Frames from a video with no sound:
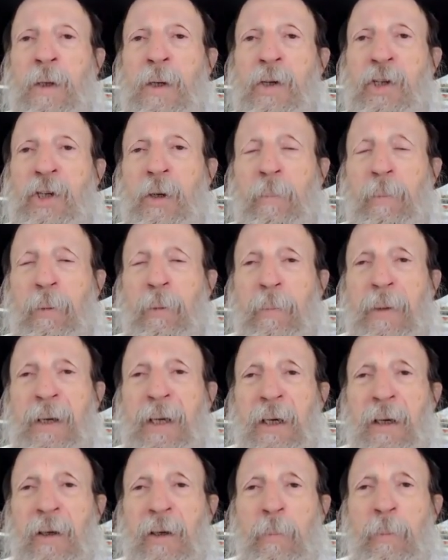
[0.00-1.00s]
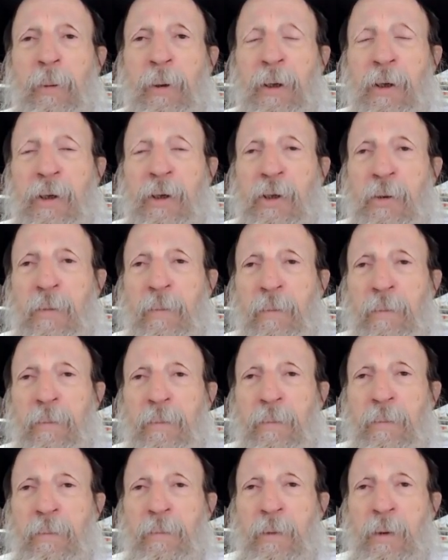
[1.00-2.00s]
Simple meaning of the prayers.
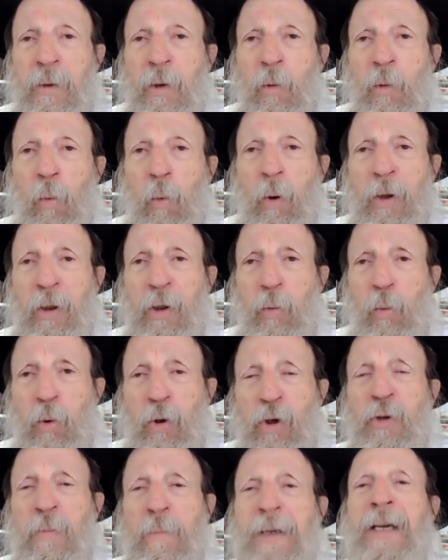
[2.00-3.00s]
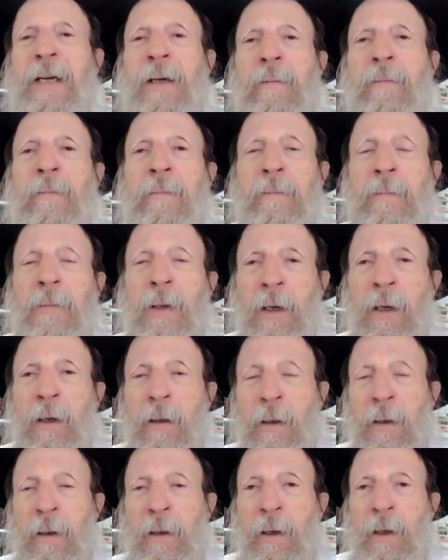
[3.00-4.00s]
What do the words mean? Huh?
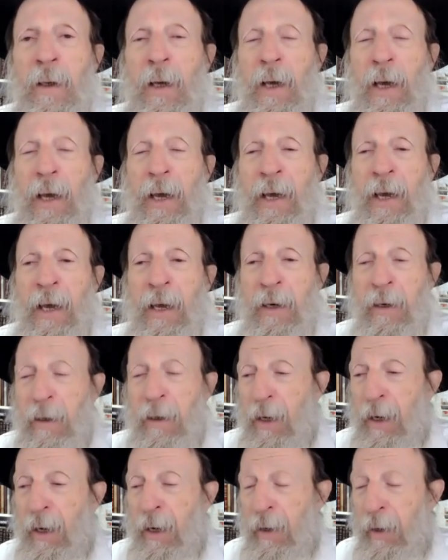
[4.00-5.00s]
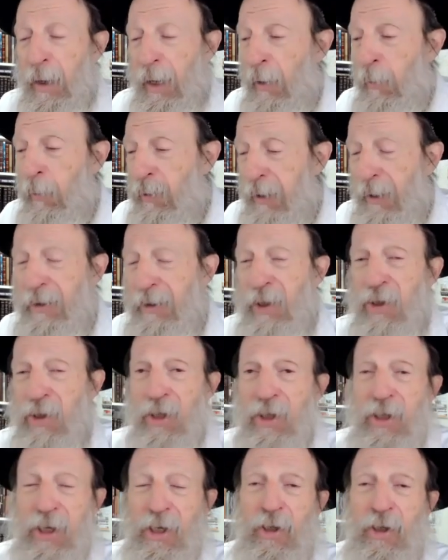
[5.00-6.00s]
And I, I would like to
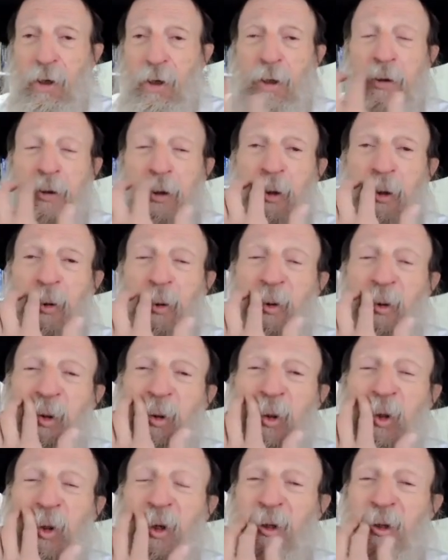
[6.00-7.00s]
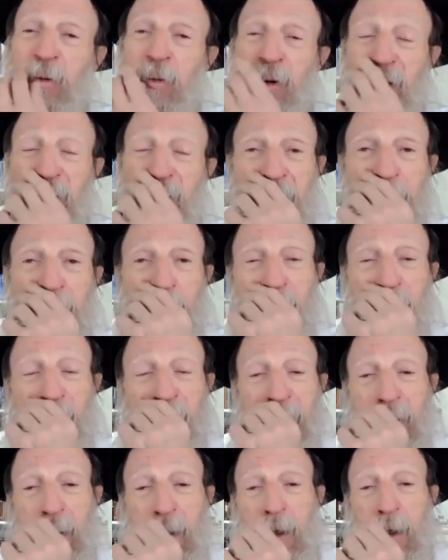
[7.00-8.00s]
suggest all to you, you should all do the same
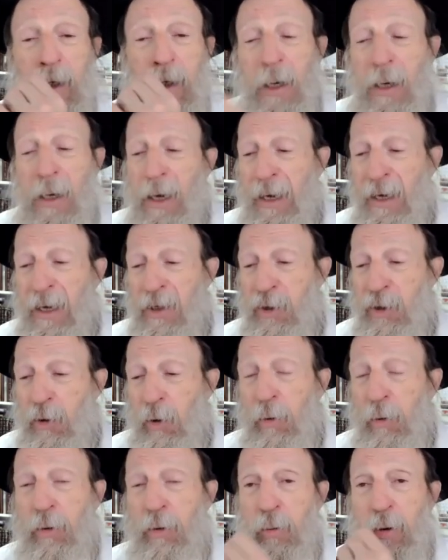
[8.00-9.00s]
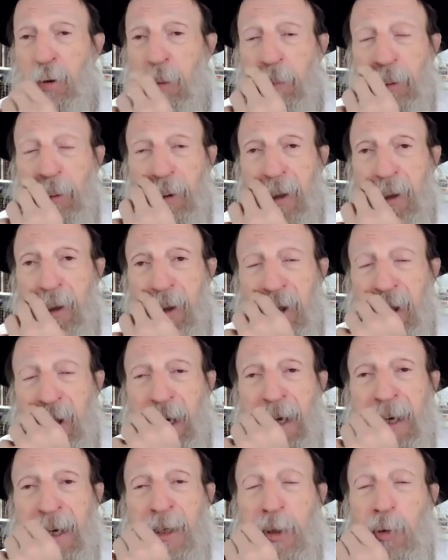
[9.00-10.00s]
thing as go through the prayers
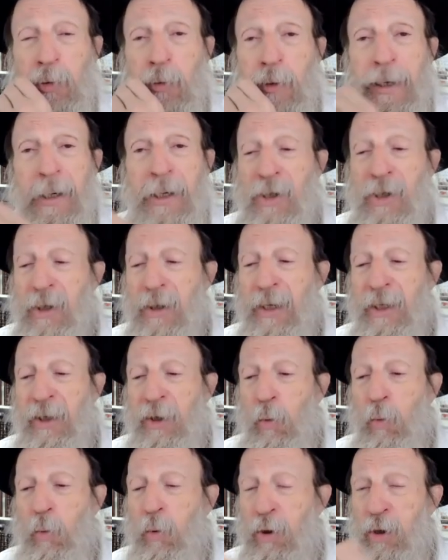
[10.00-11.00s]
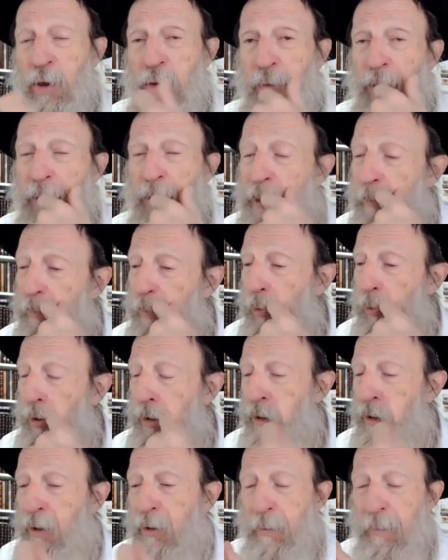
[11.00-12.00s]
and translate the words. Very
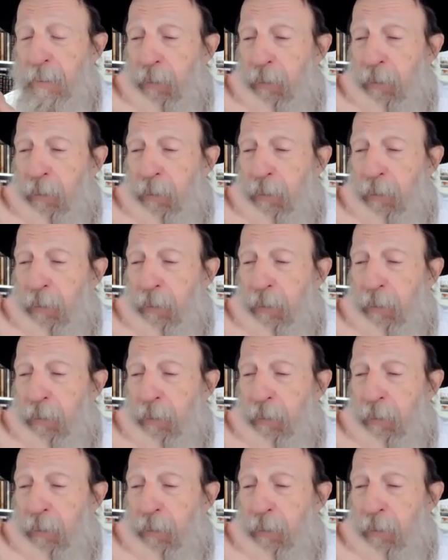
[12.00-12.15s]
important.